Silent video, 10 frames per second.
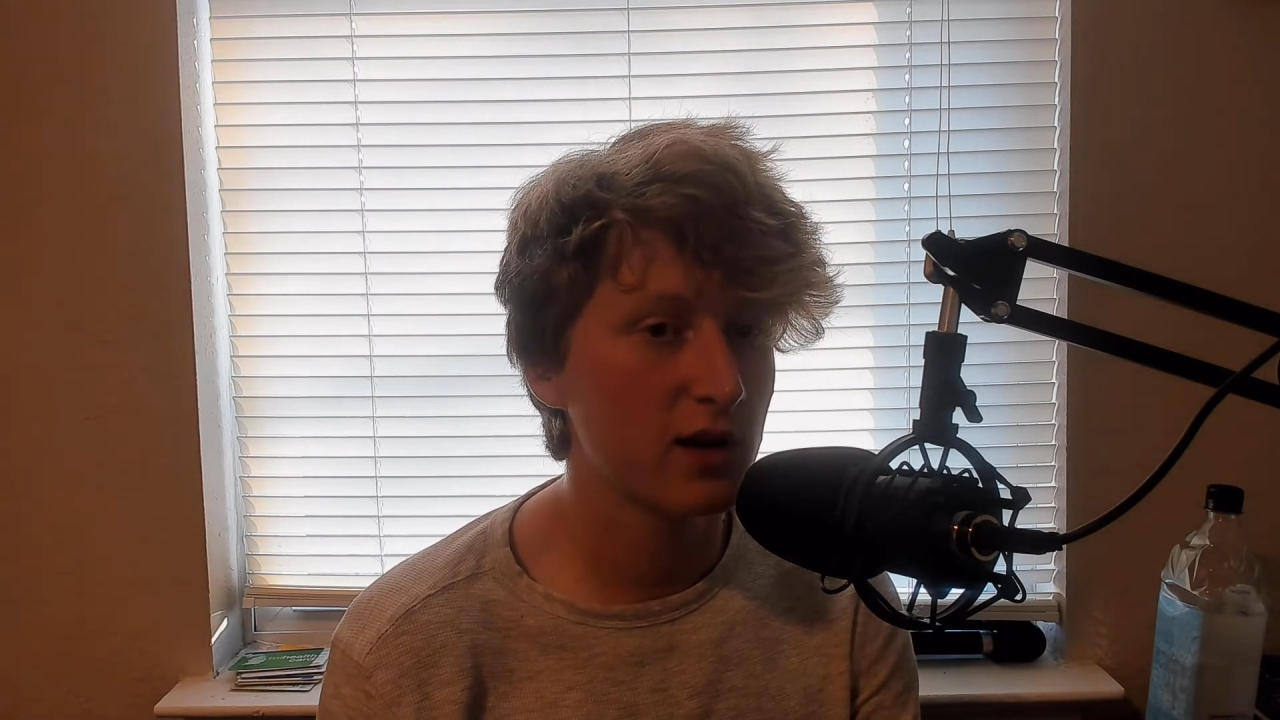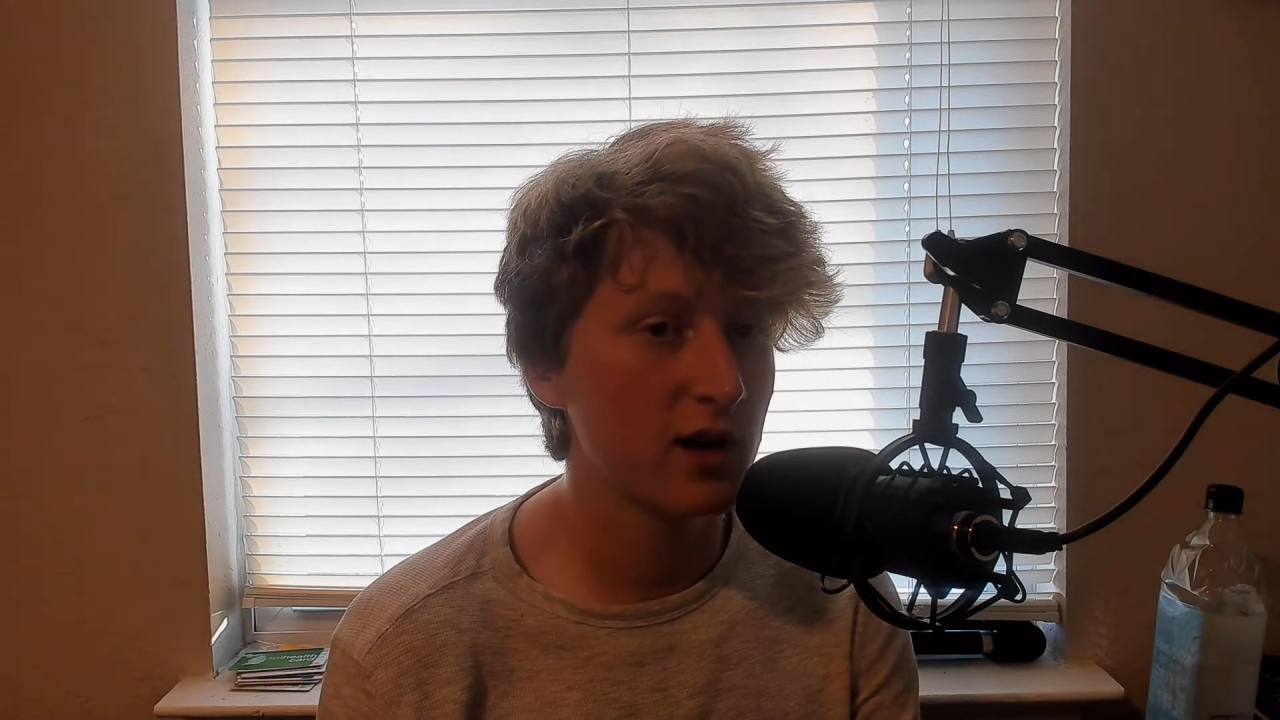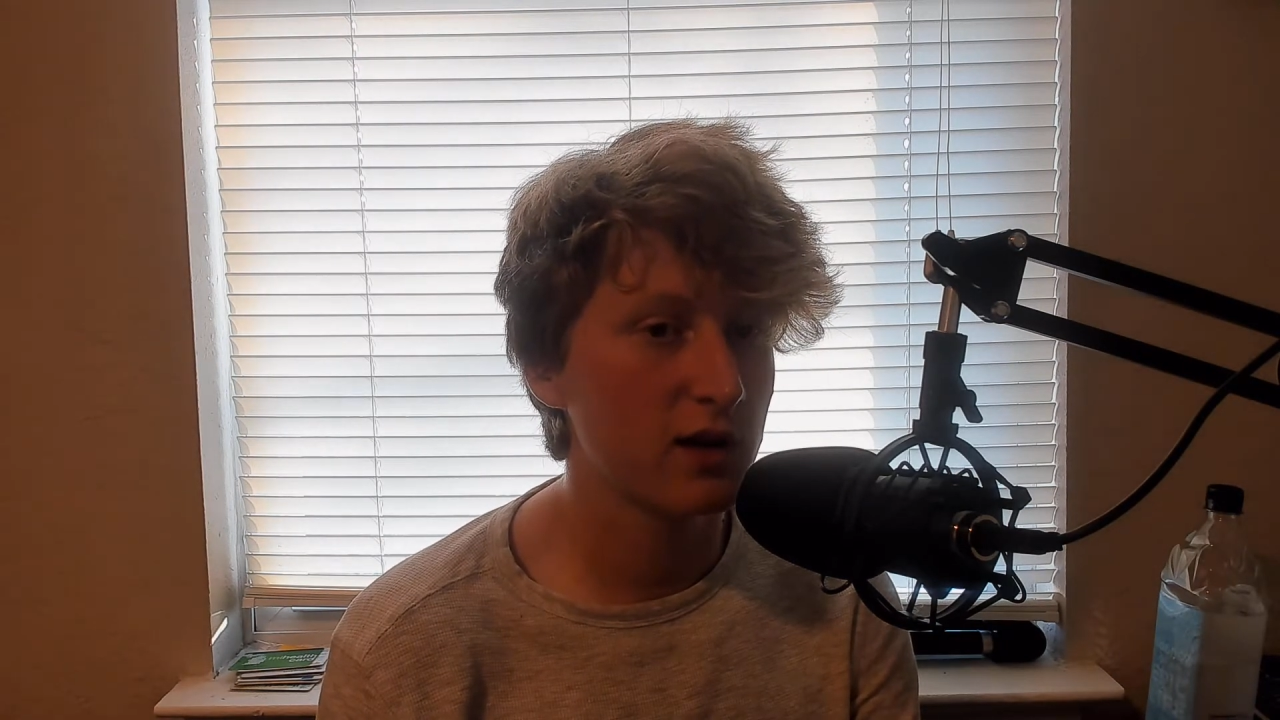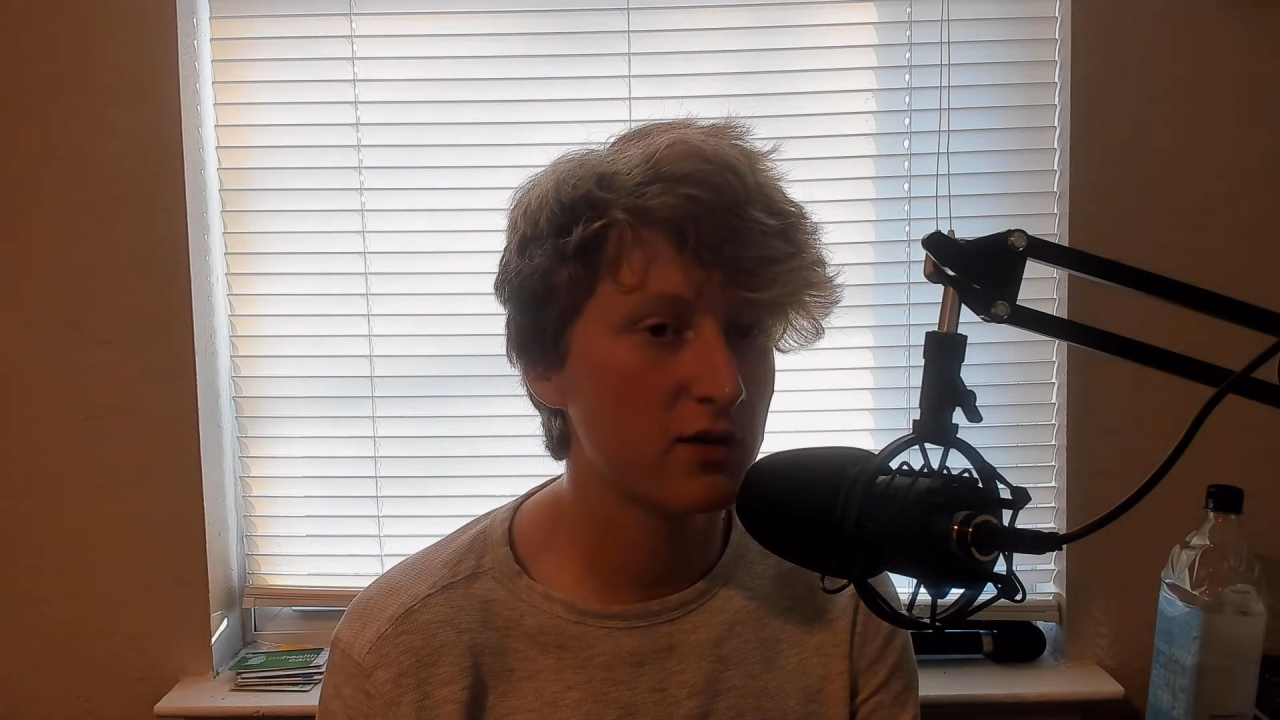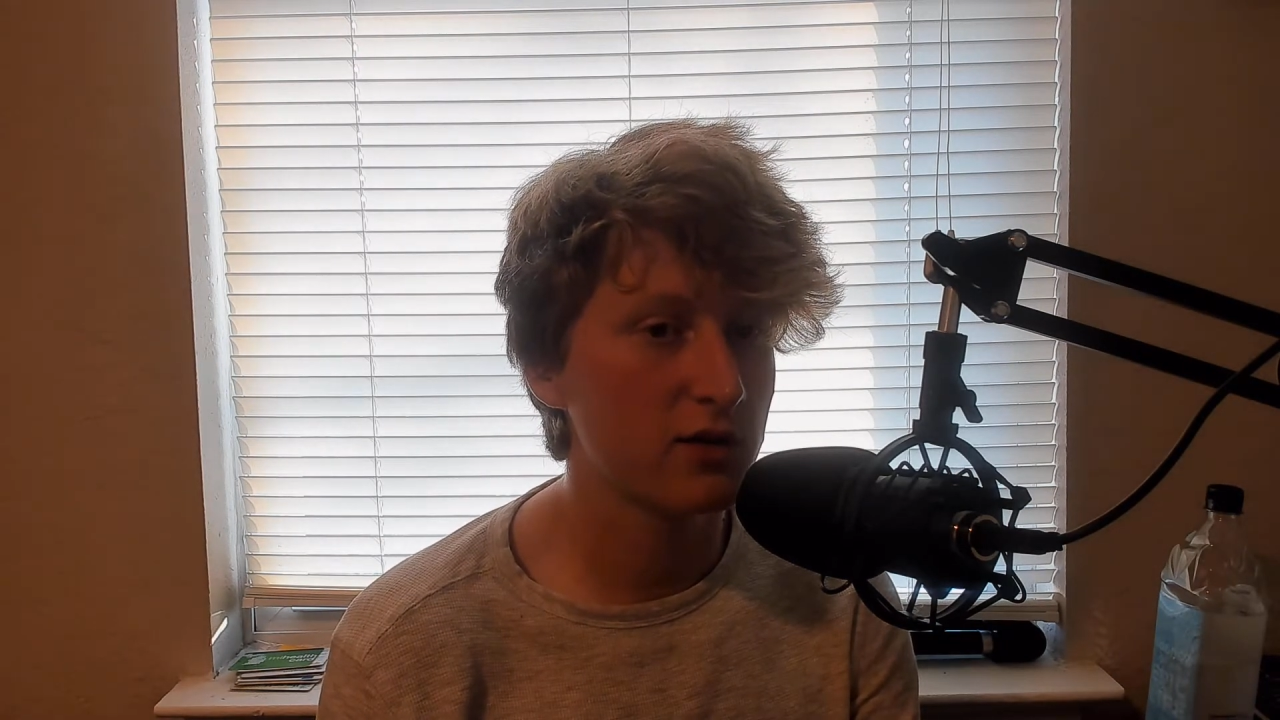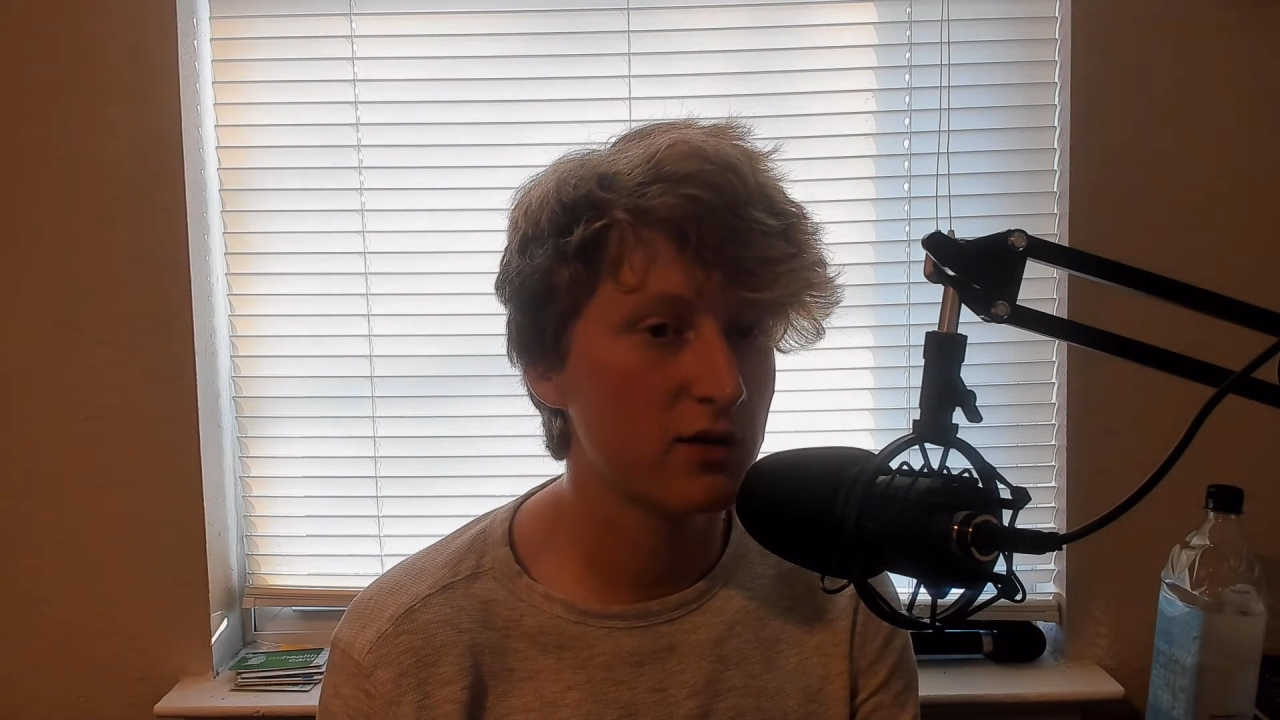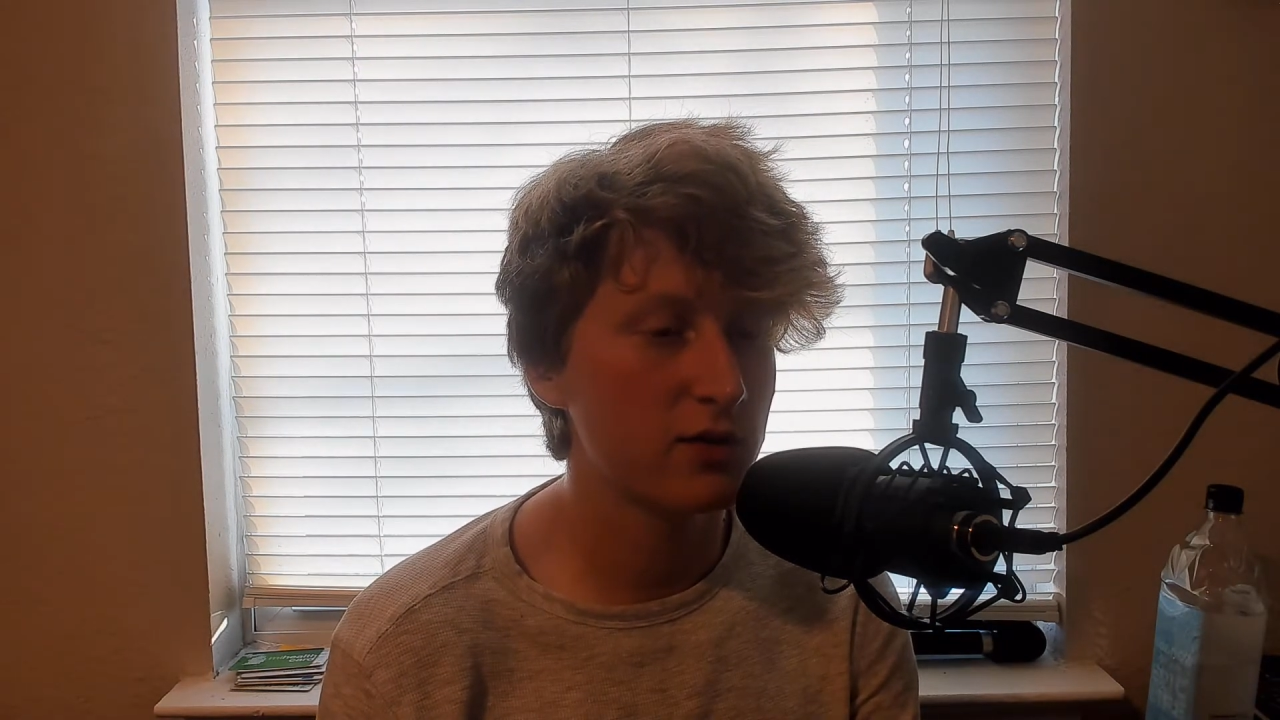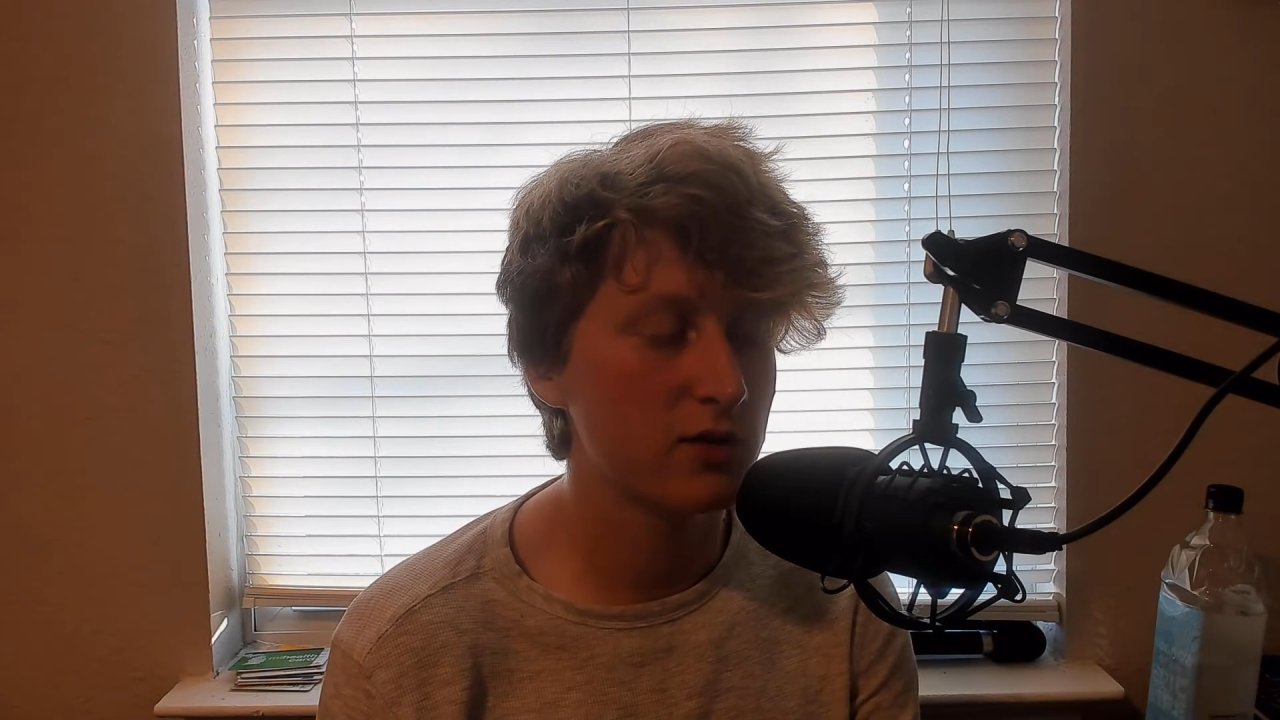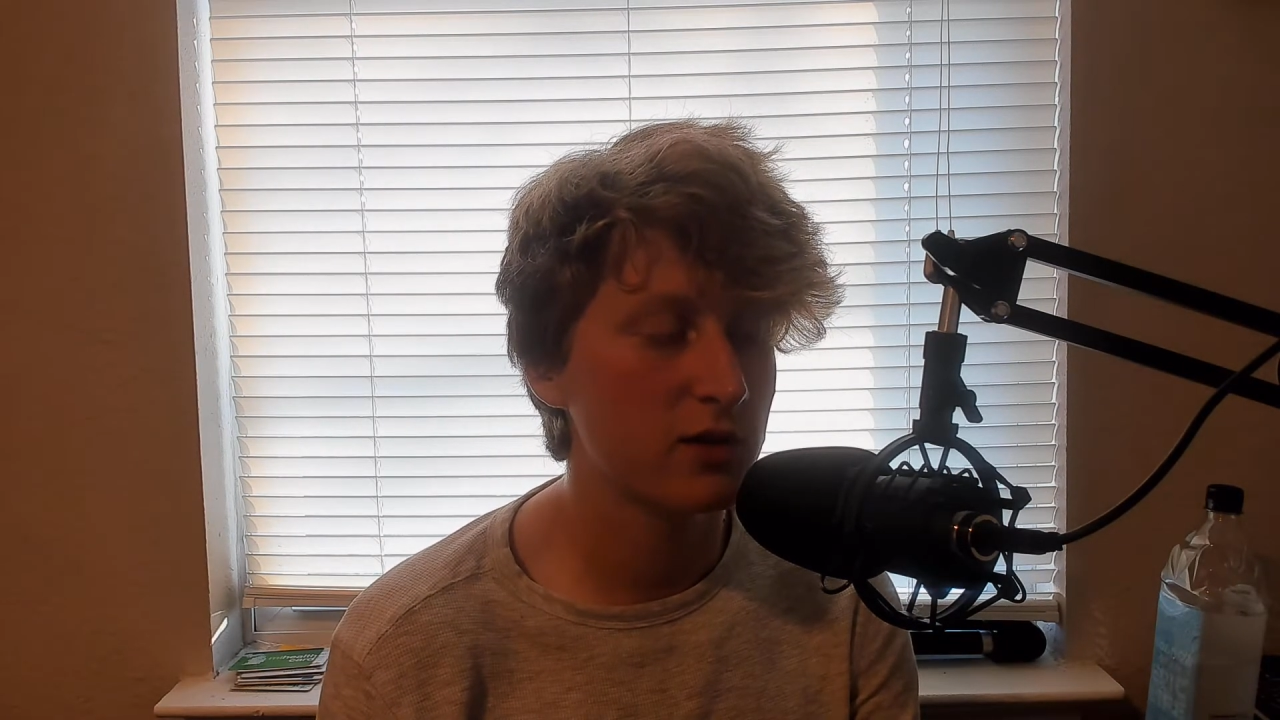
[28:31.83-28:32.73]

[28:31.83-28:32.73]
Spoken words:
I don't know.